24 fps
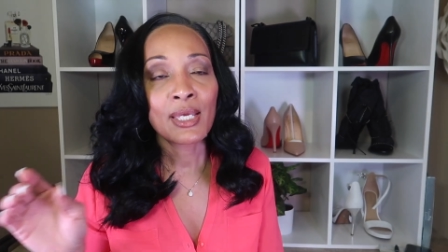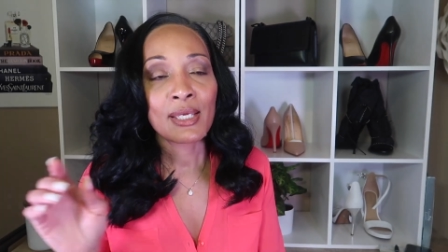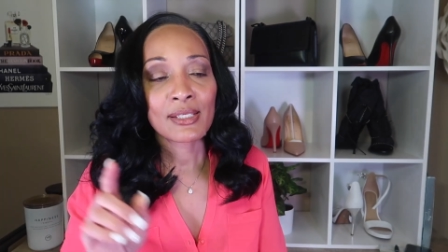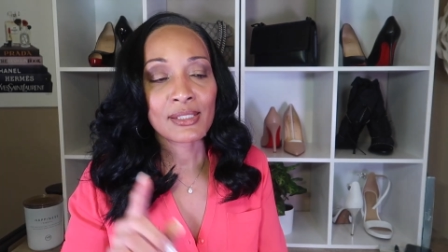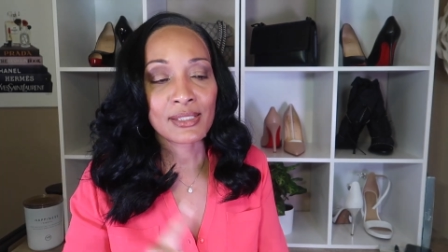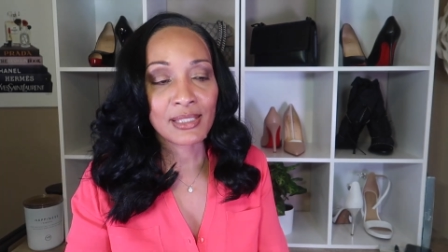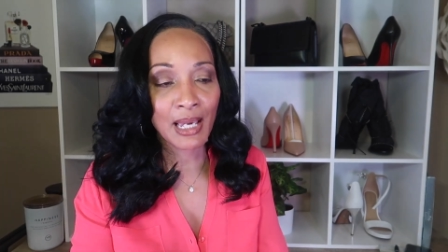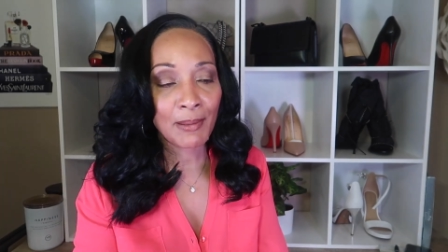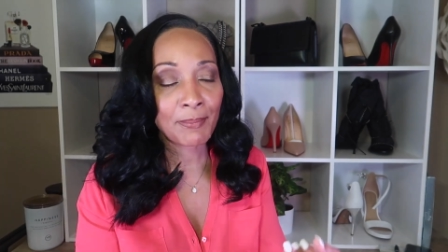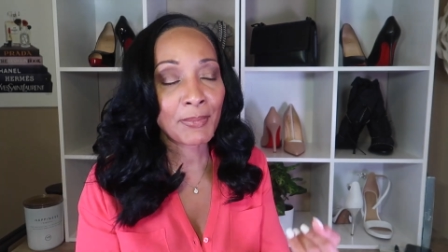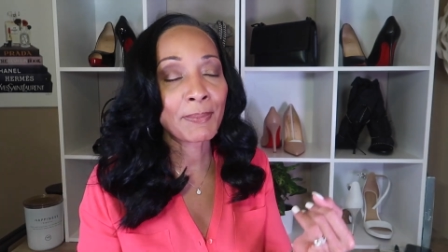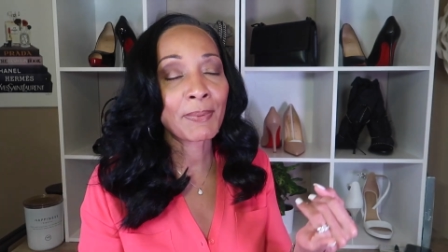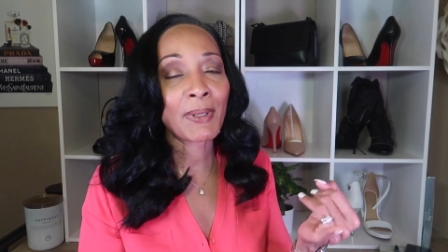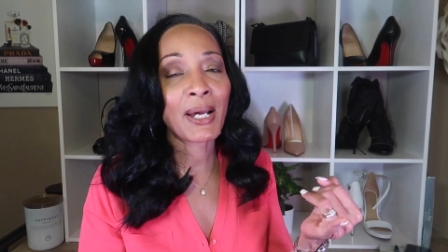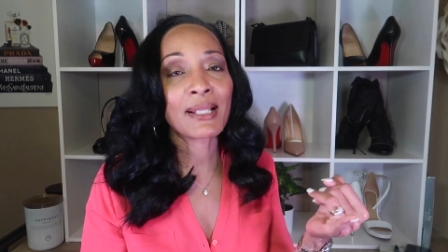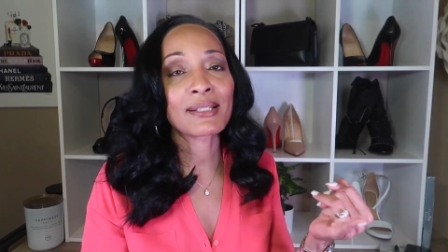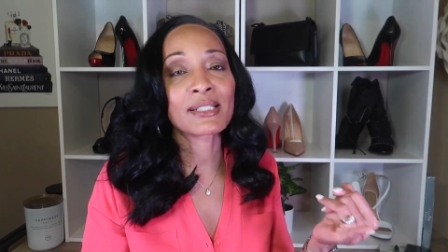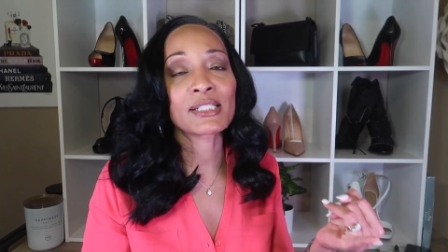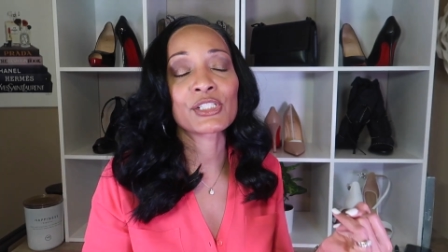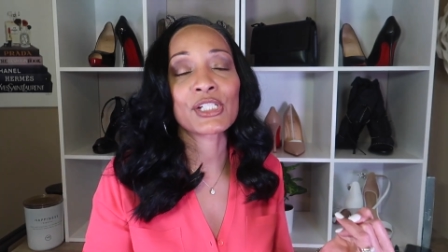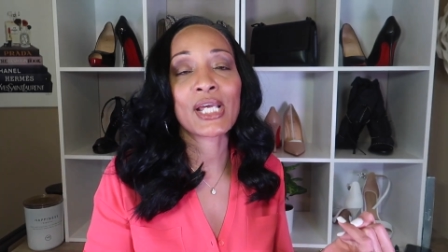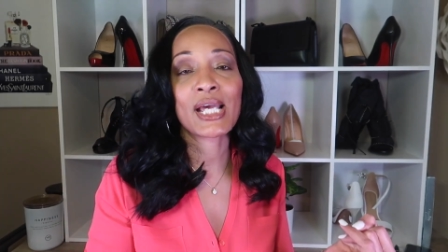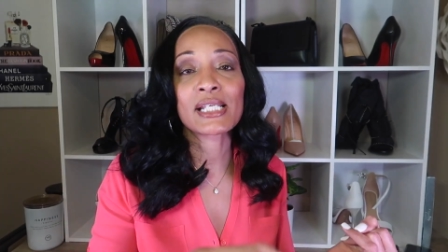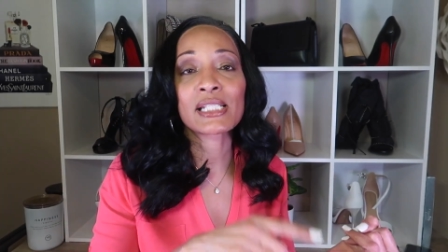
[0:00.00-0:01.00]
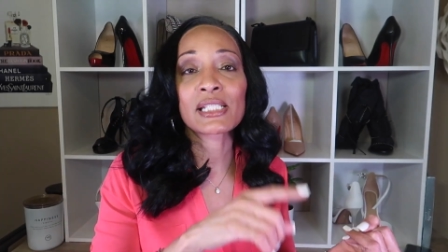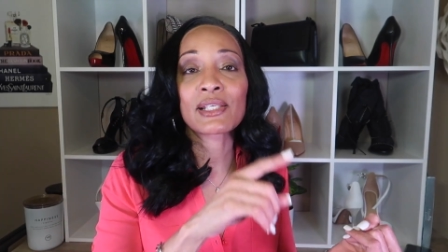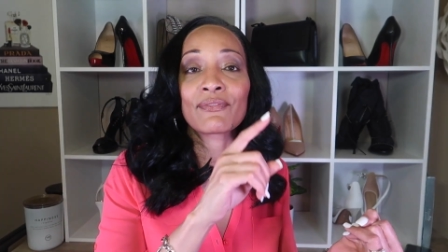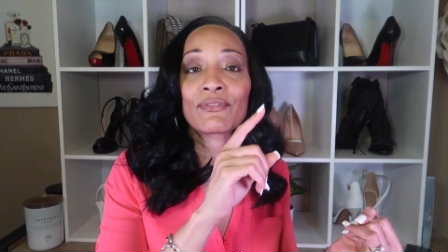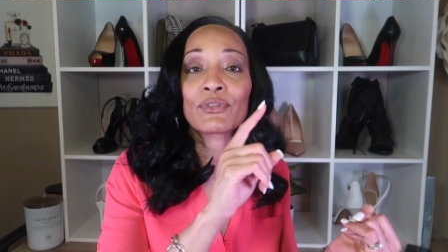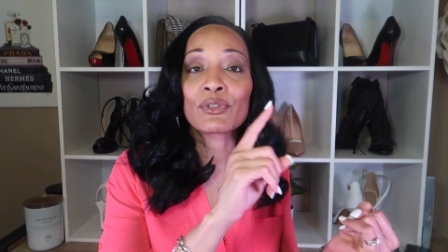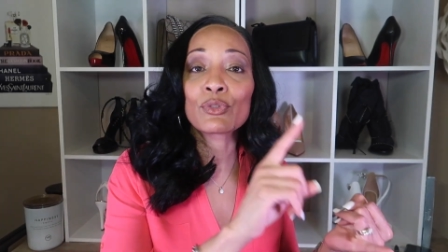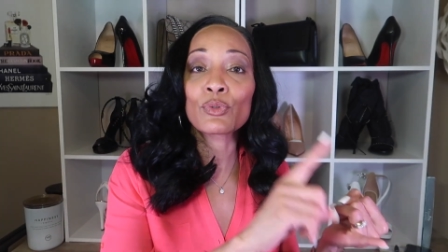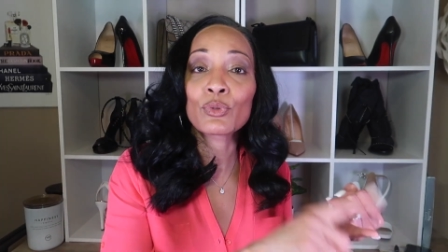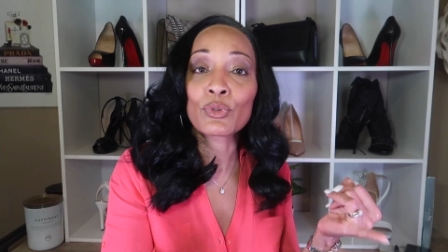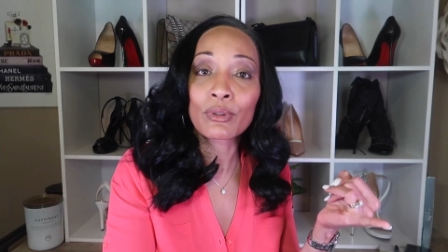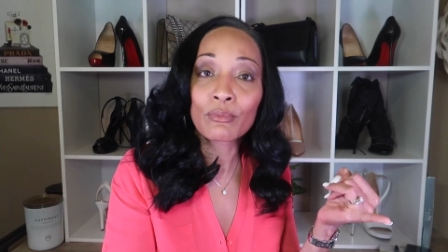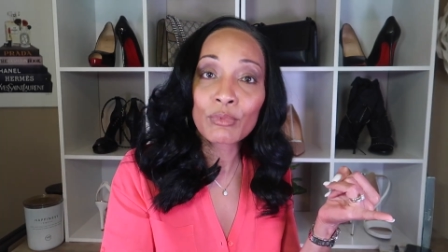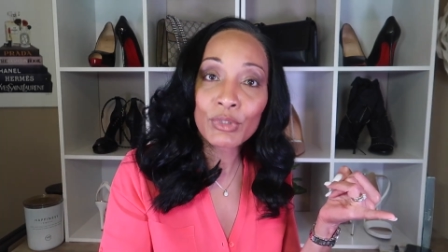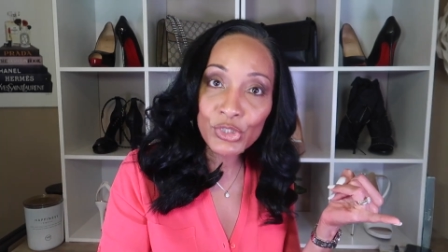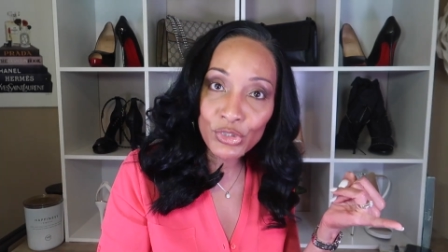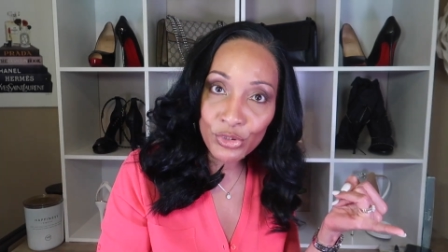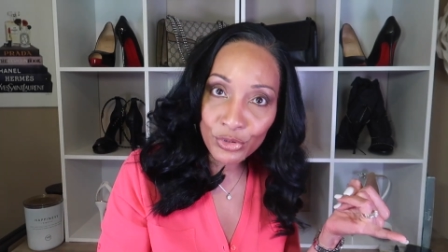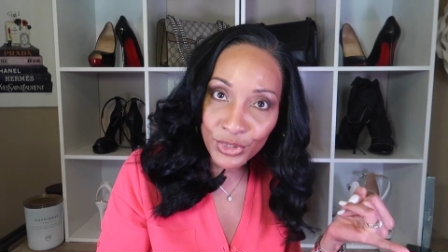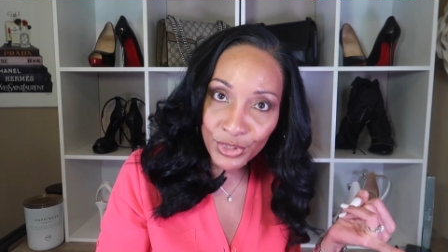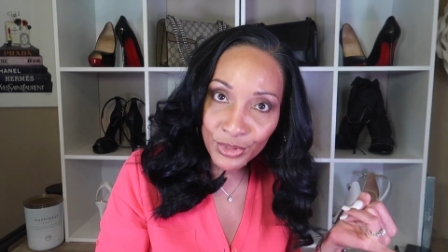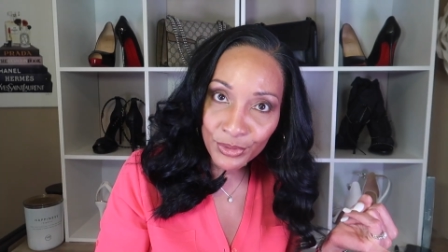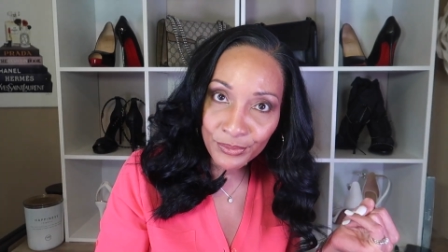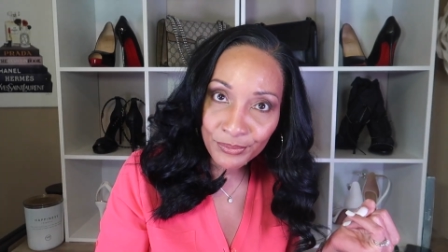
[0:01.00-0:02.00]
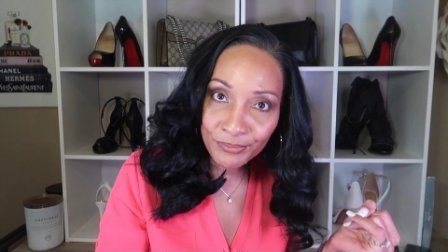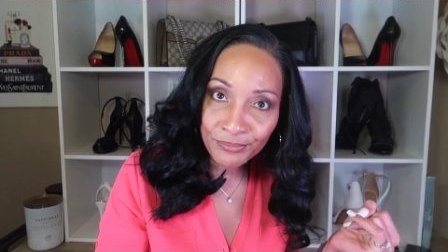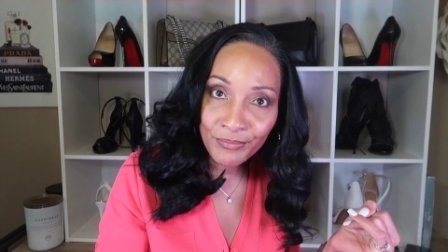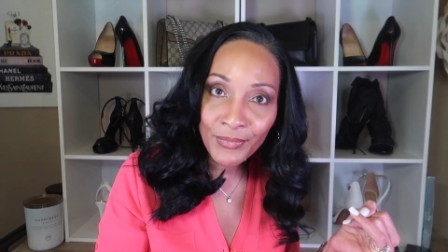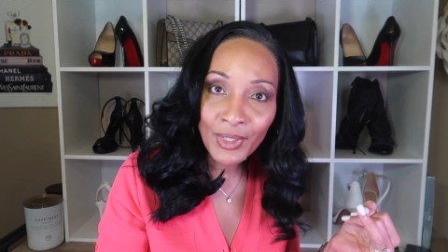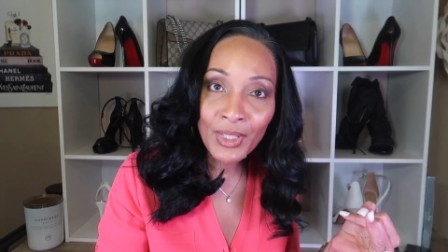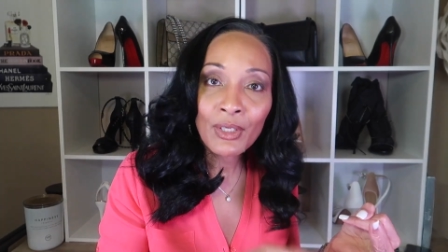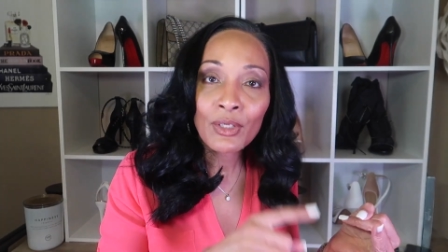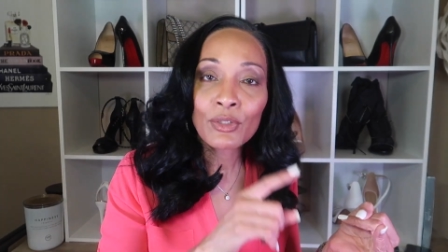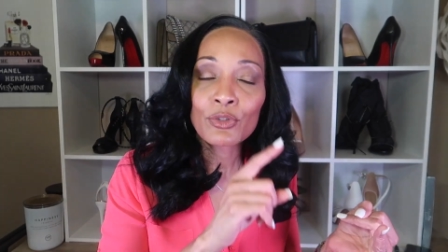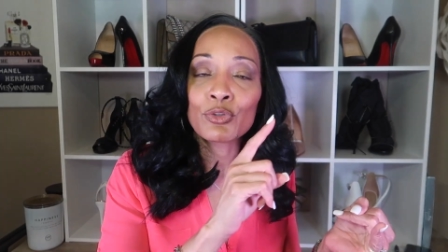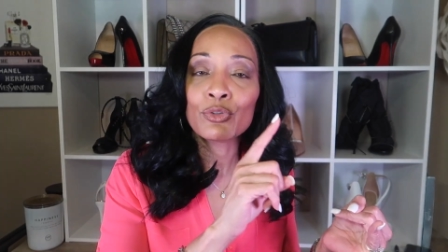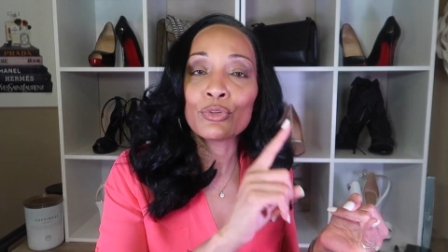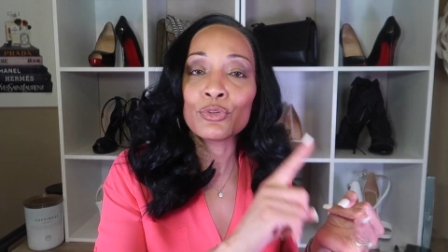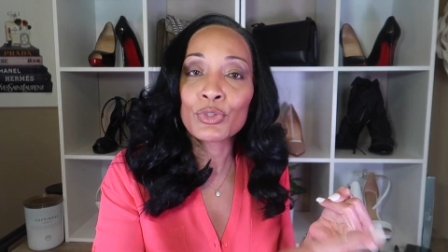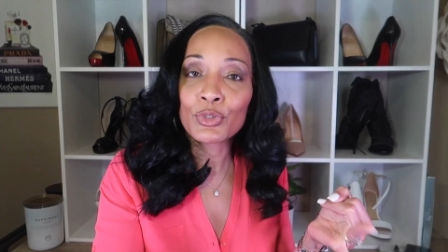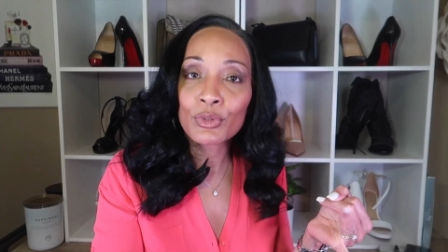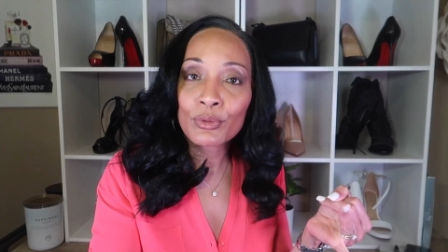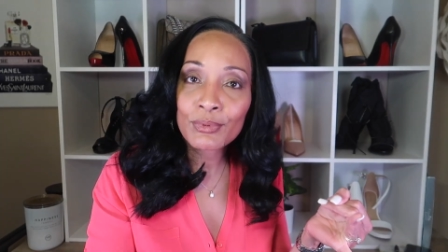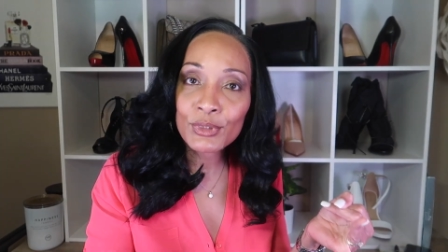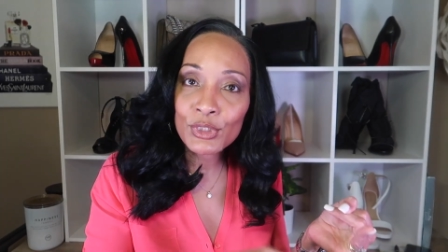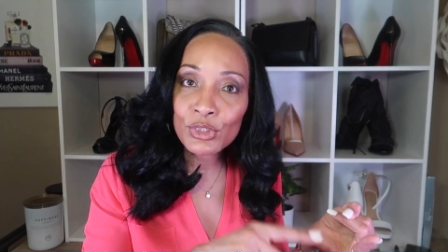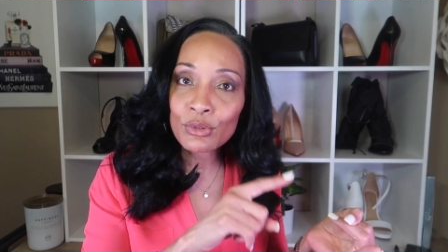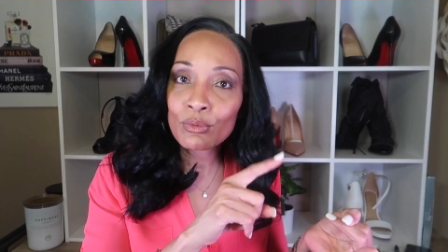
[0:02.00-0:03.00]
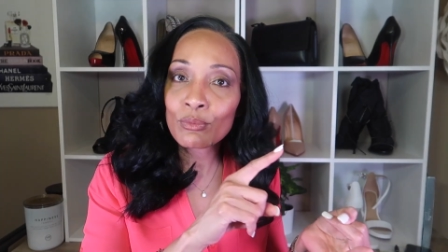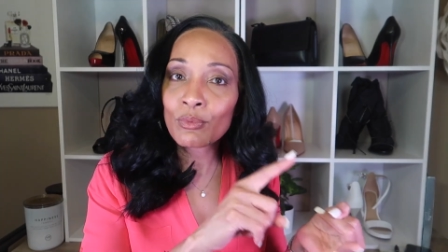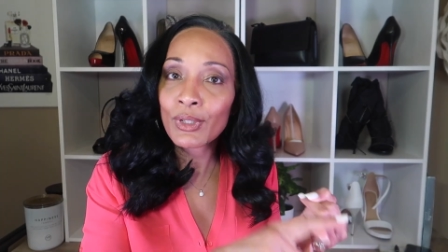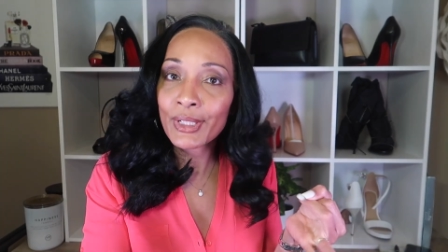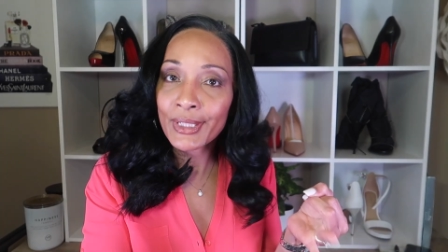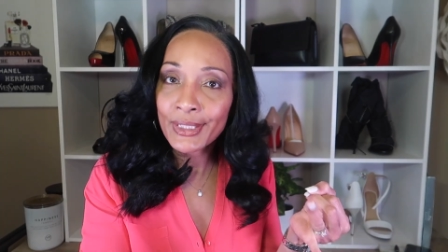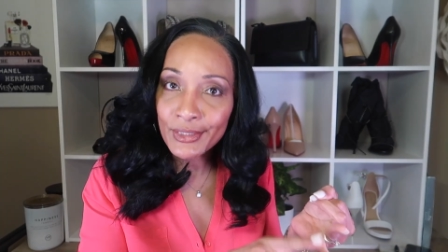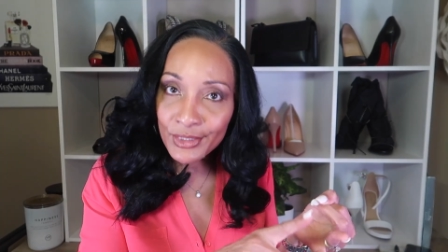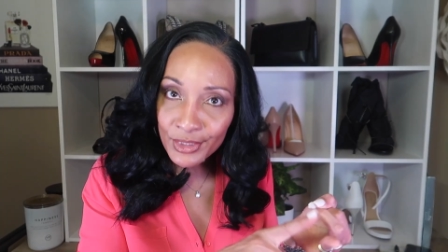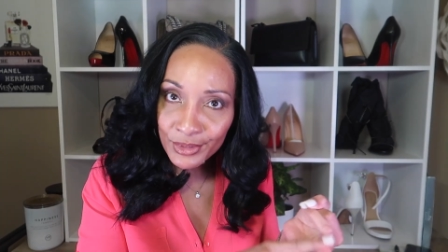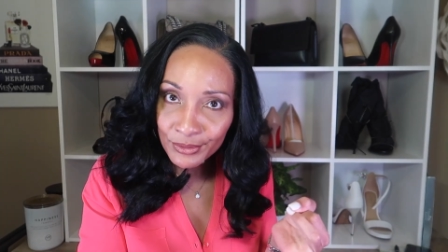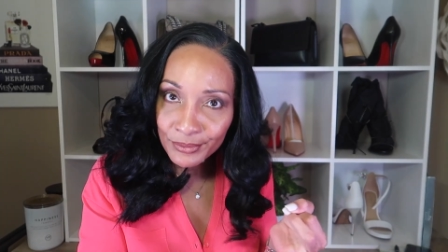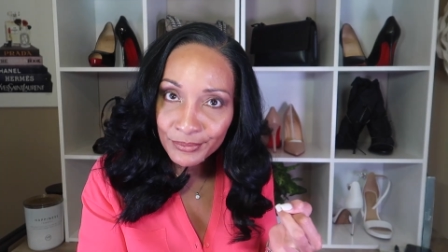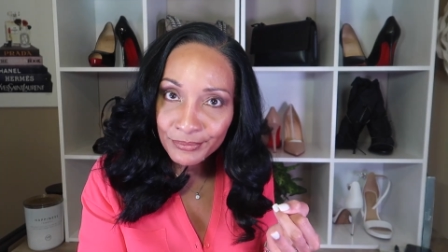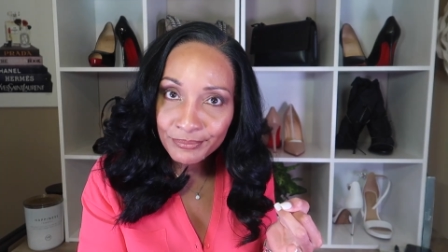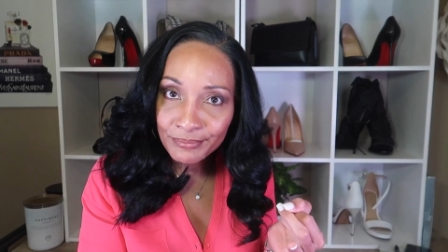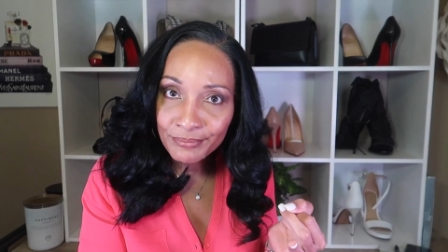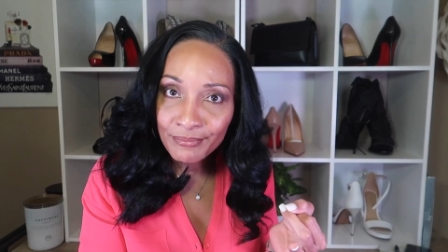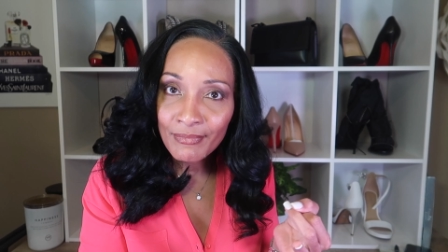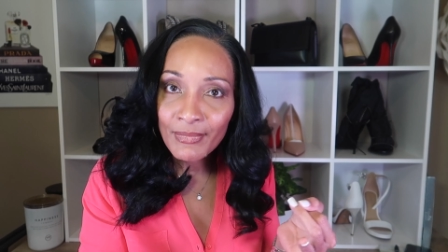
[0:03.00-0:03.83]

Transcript: Stop apologizing for doing what you do. You do what you want to do.